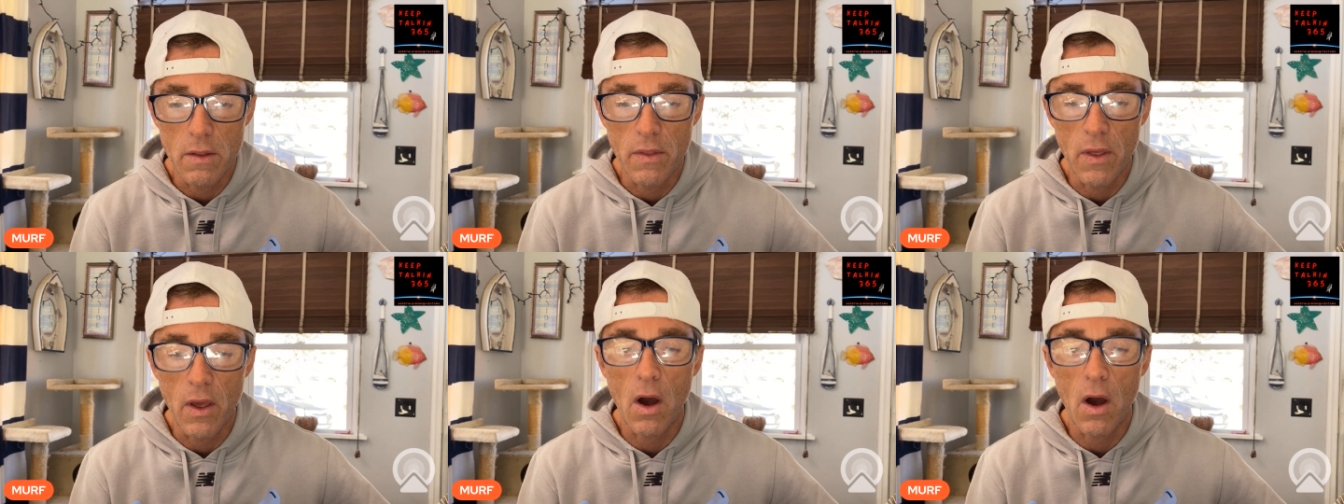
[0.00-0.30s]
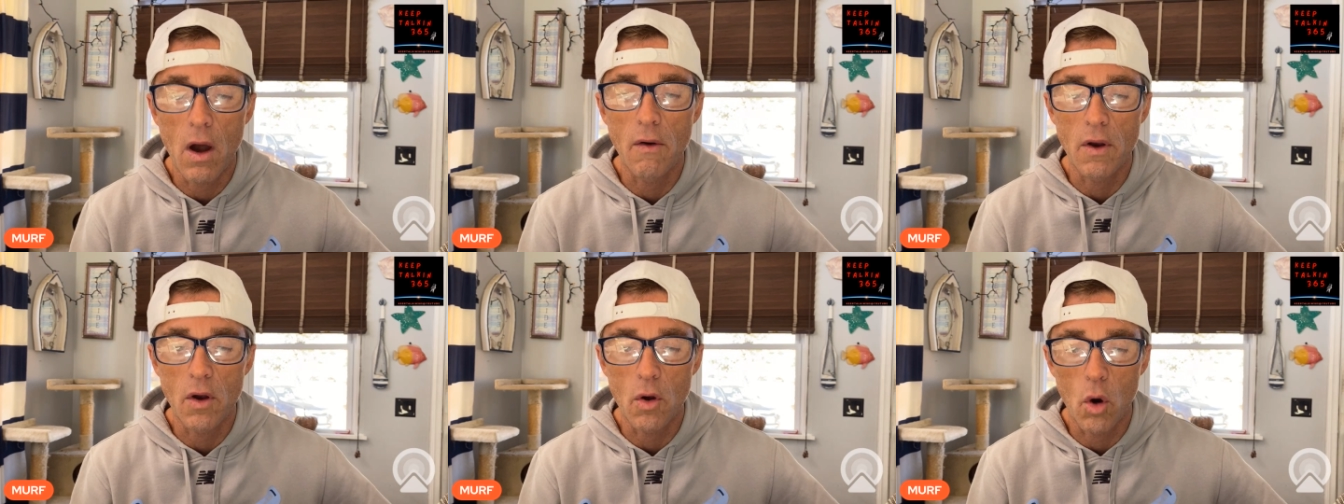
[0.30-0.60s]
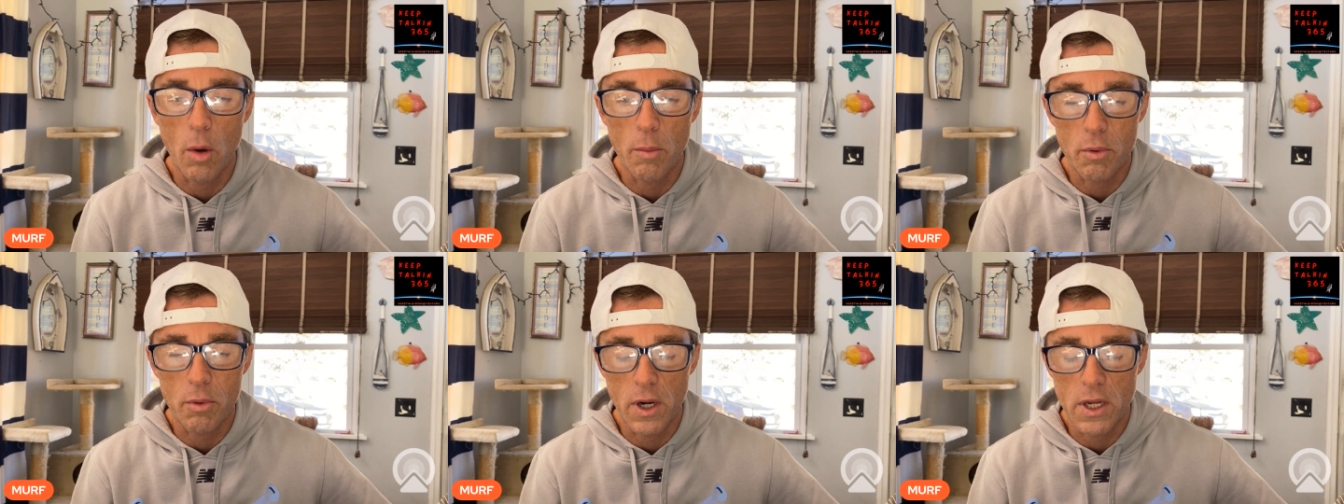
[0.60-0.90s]
they are
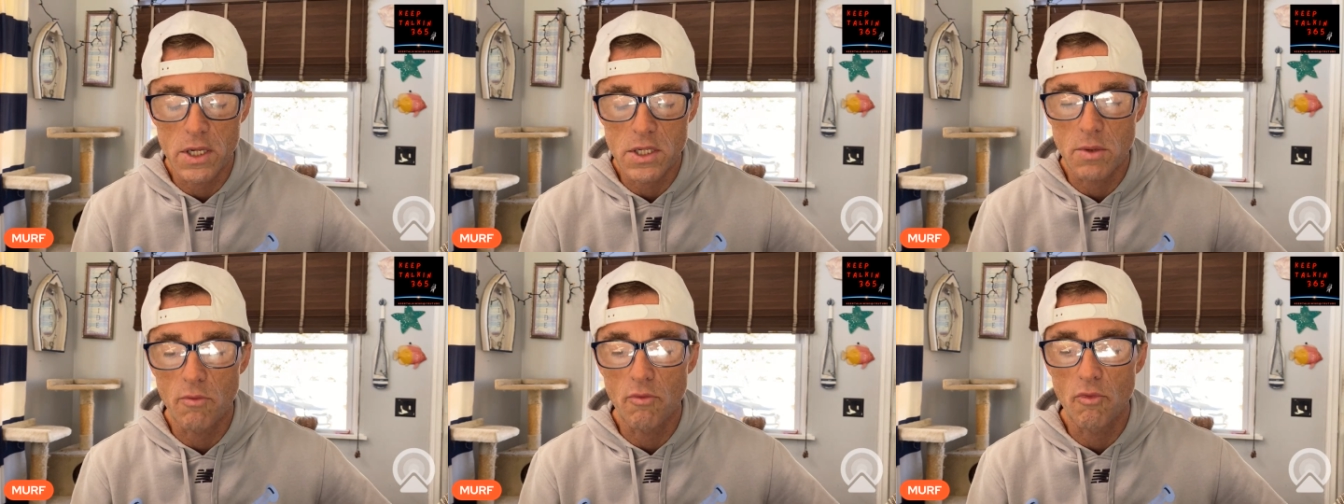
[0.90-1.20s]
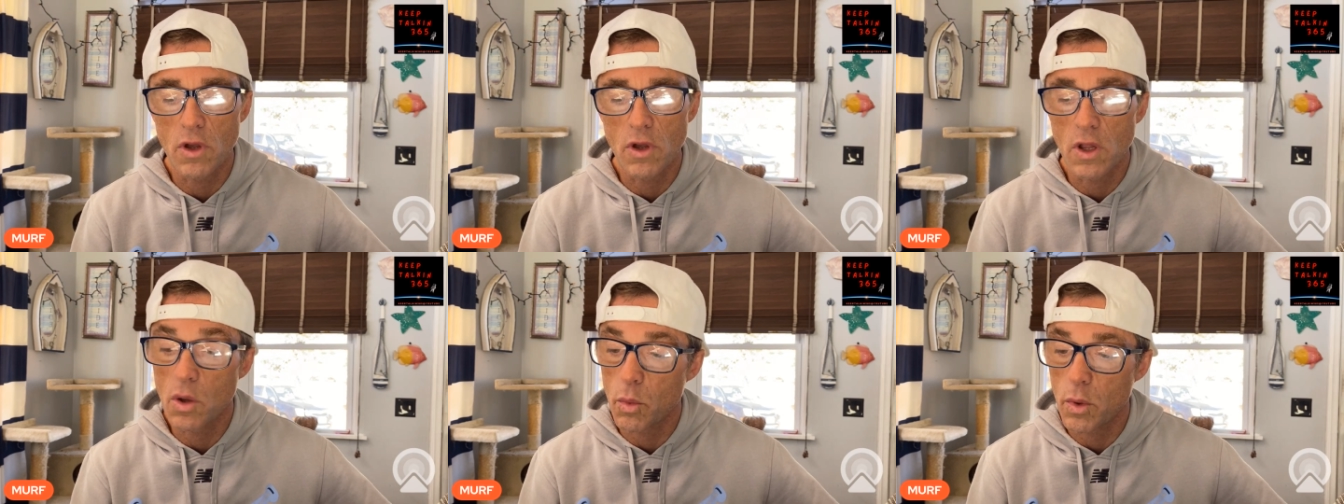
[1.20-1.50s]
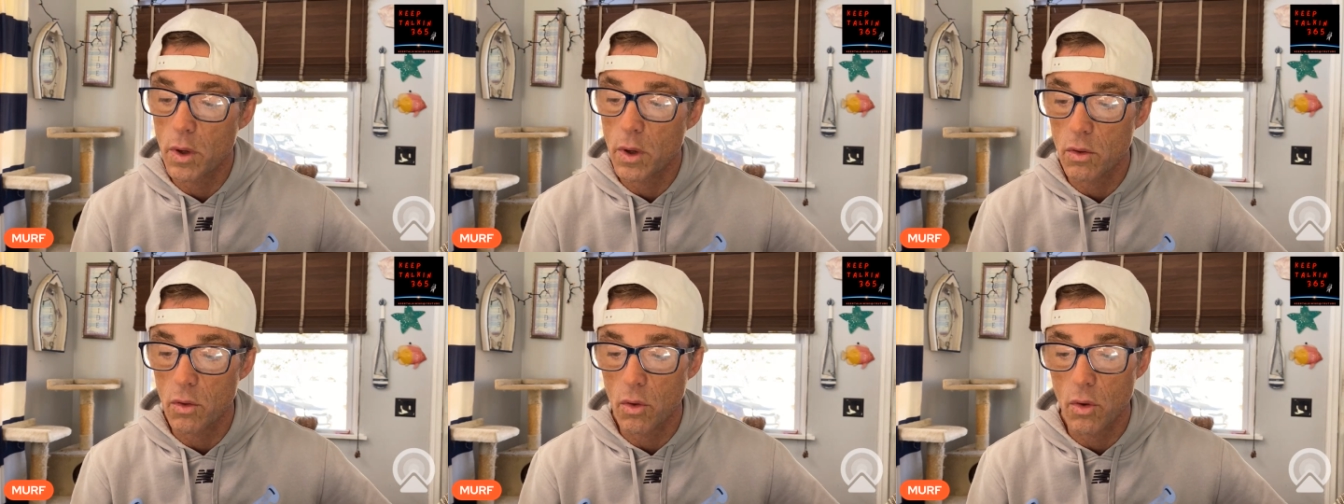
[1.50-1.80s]
incorporating some really
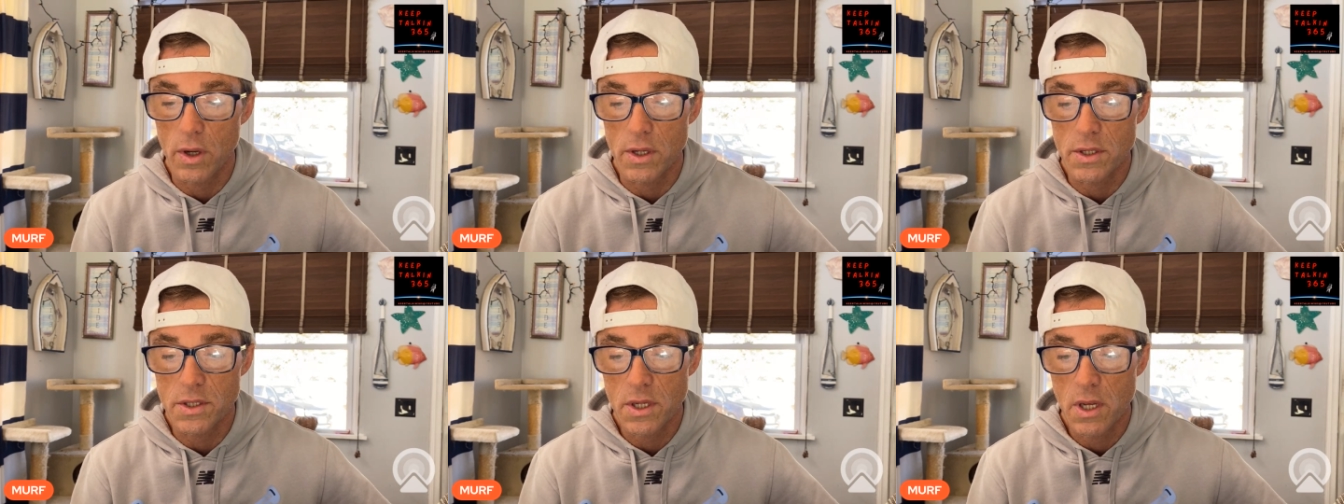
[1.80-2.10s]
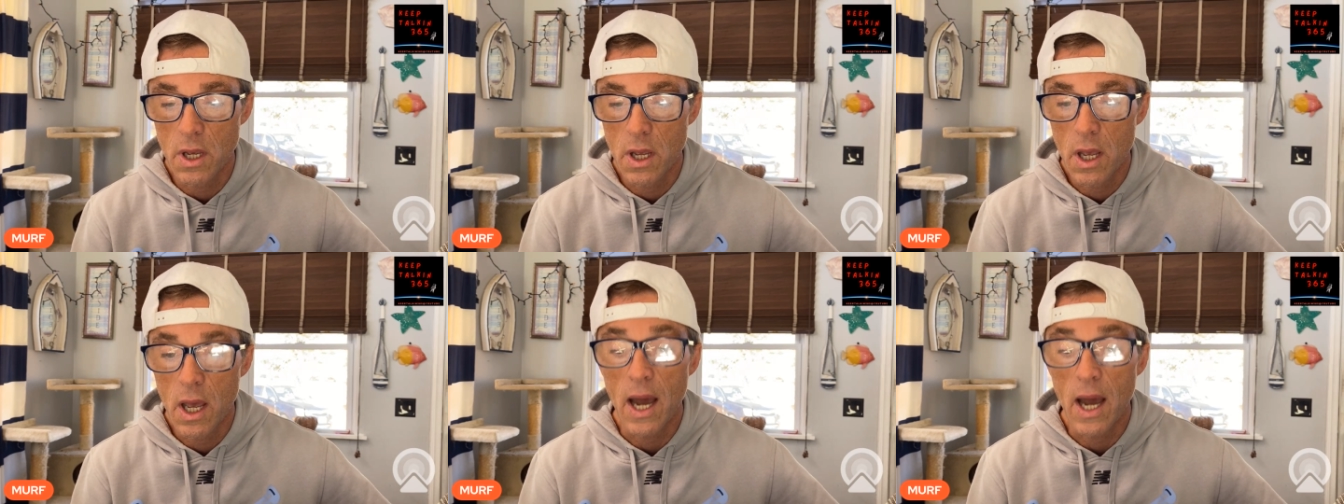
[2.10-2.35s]
weird laws.